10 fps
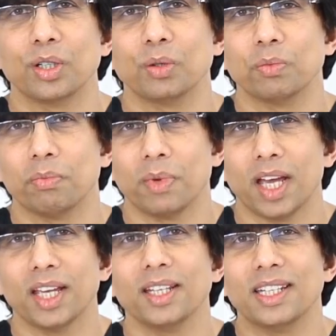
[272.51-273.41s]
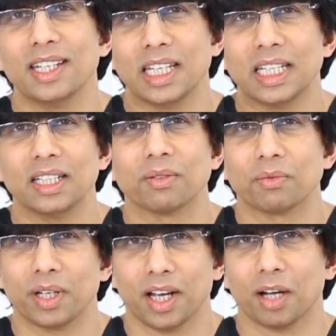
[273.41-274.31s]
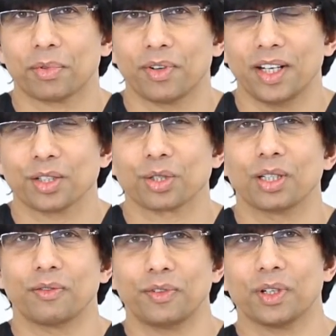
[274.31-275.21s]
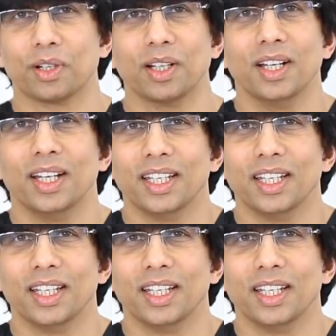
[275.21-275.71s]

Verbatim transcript: you may need reoperation if your